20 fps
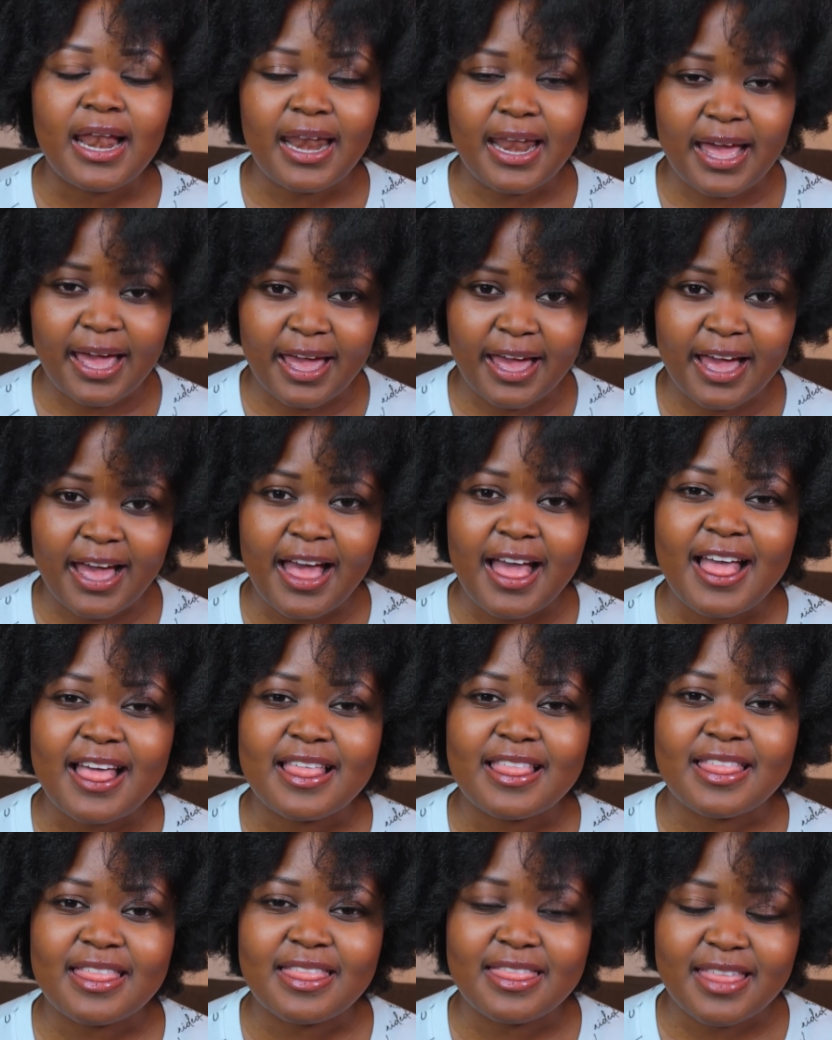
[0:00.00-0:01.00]
Like,
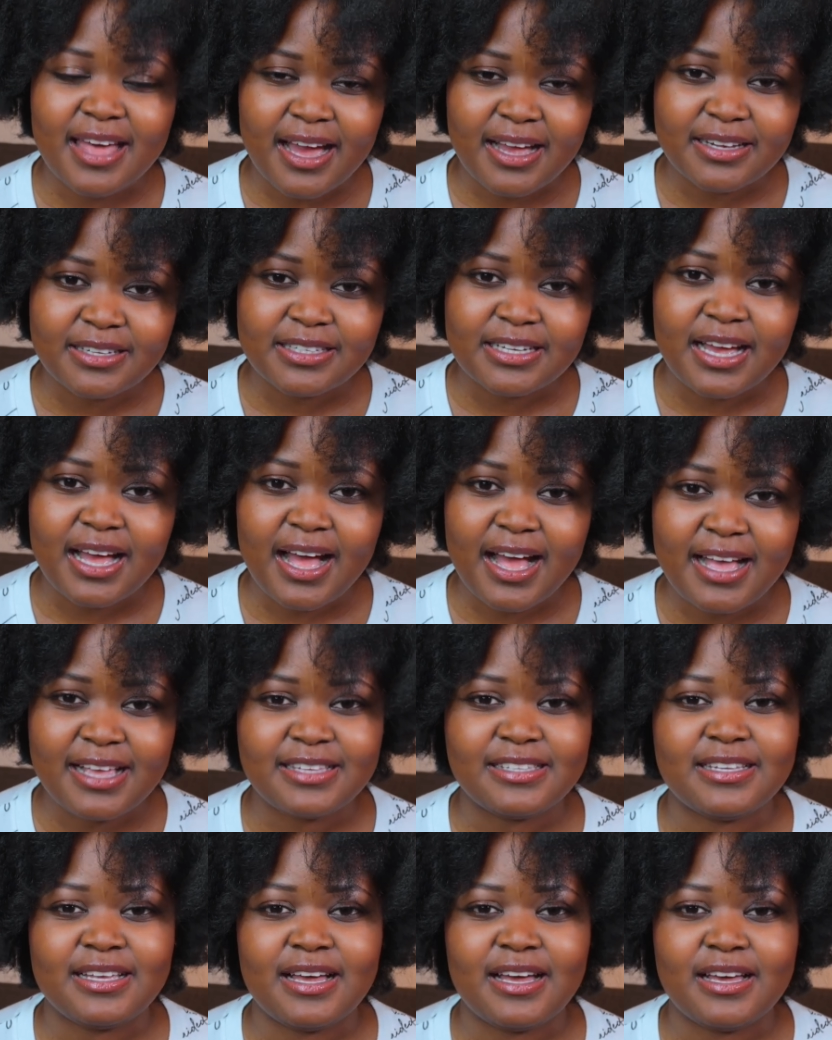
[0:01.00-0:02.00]
that
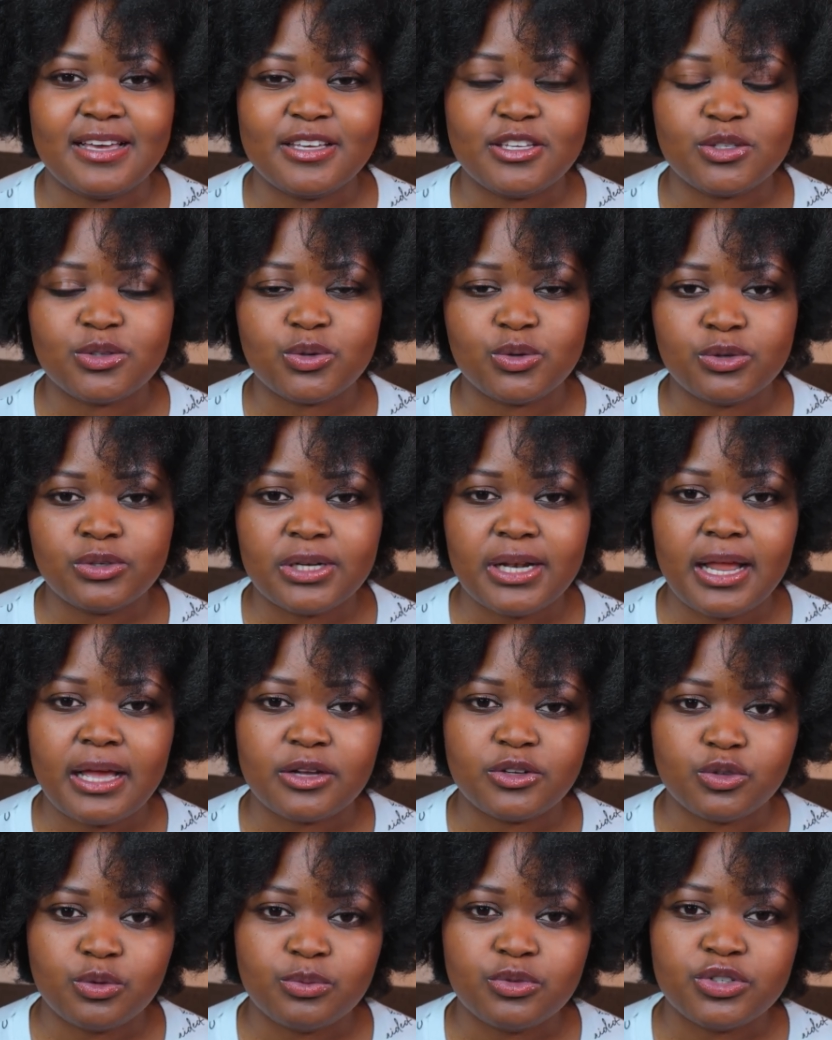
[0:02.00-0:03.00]
answer is going
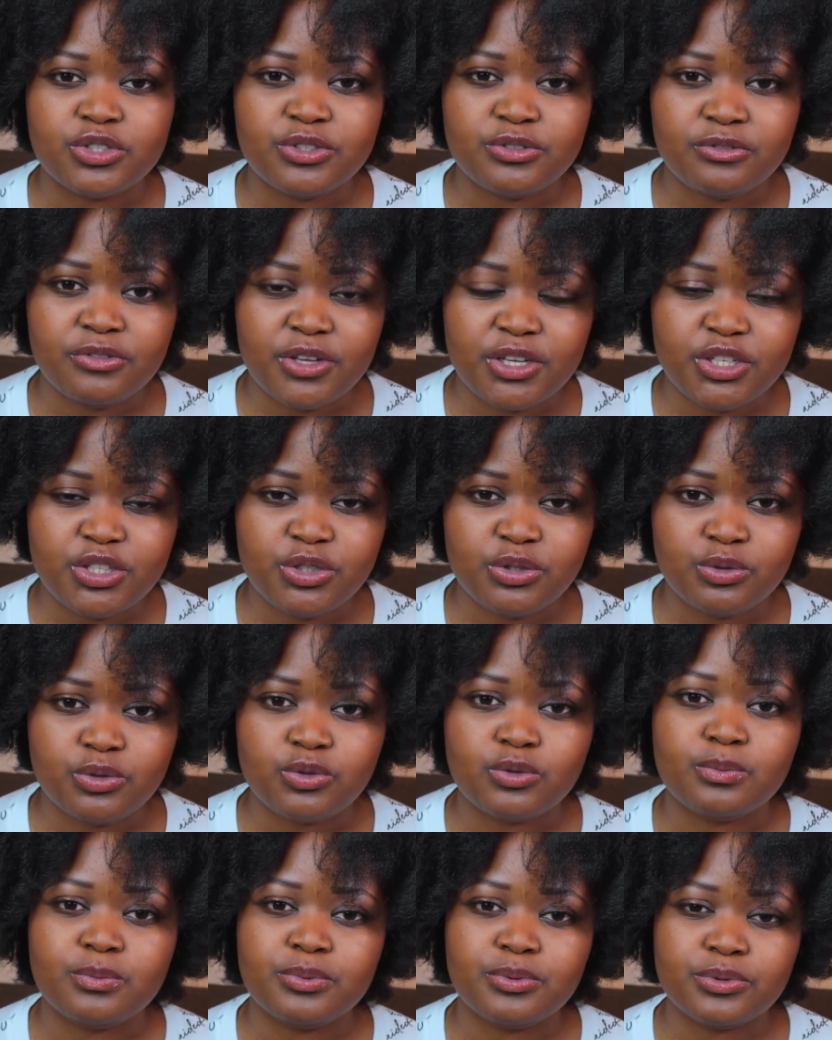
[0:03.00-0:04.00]
to motivate you
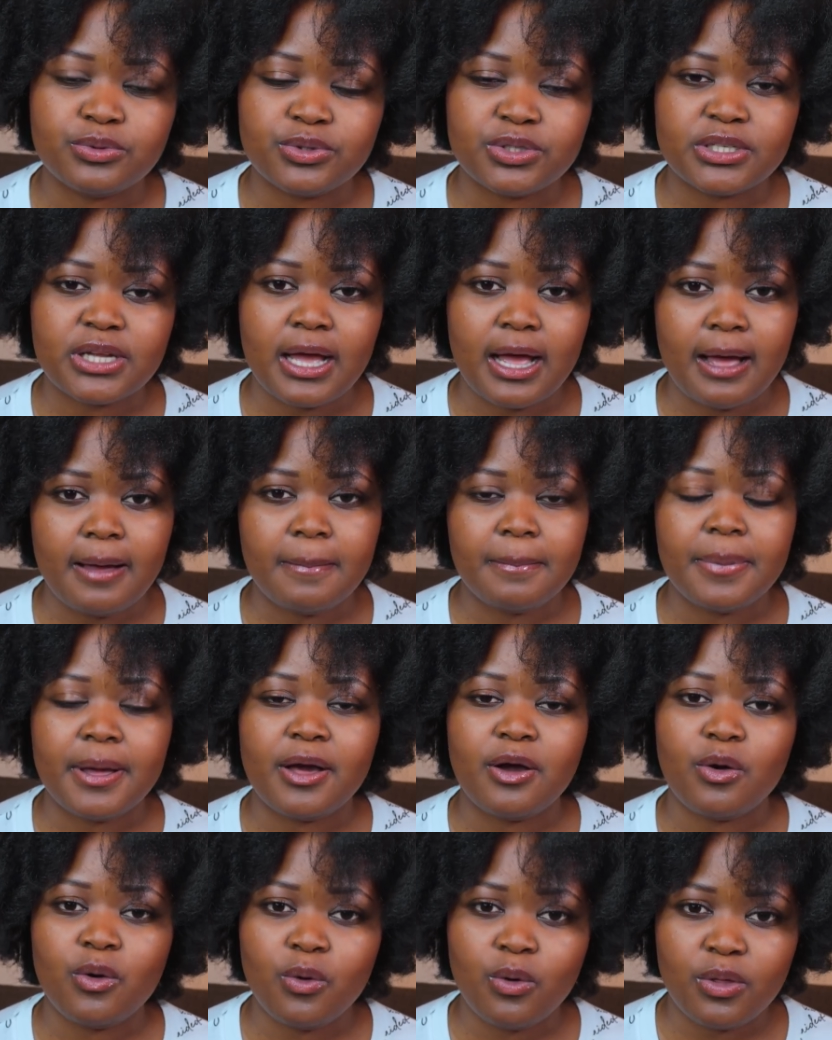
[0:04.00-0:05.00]
to put up
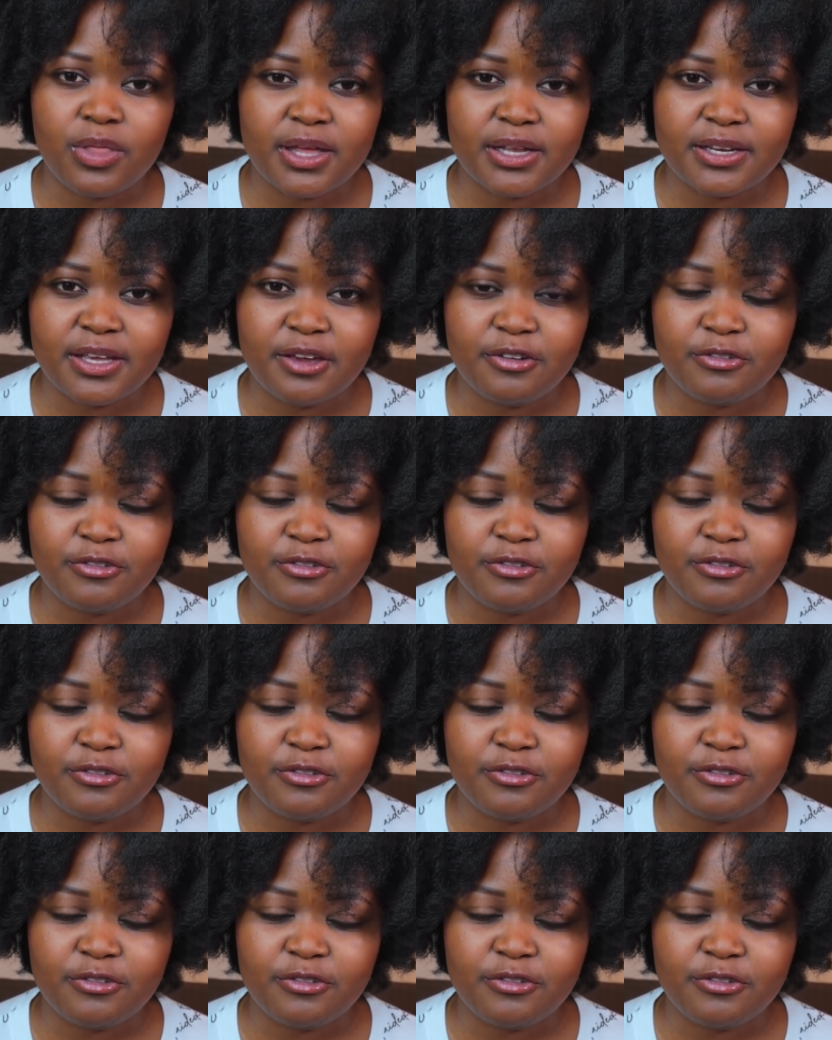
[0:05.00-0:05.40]
all that